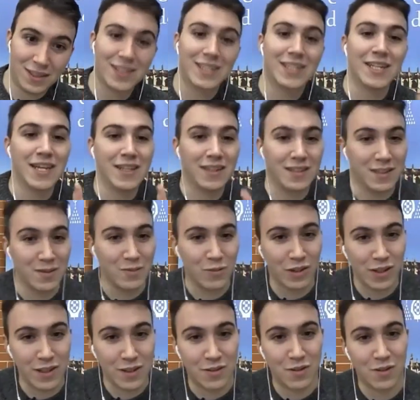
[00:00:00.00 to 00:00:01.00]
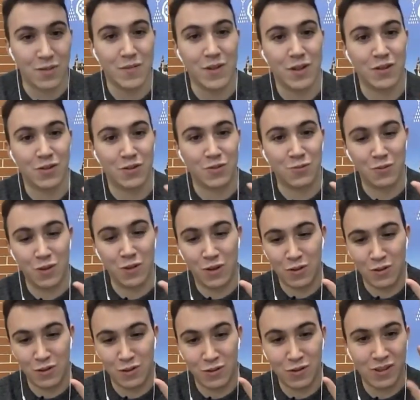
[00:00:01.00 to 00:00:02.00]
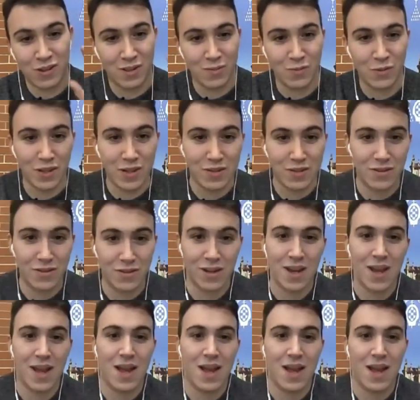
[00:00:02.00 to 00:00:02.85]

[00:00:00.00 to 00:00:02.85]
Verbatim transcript: The simulator, because we go into the simulator.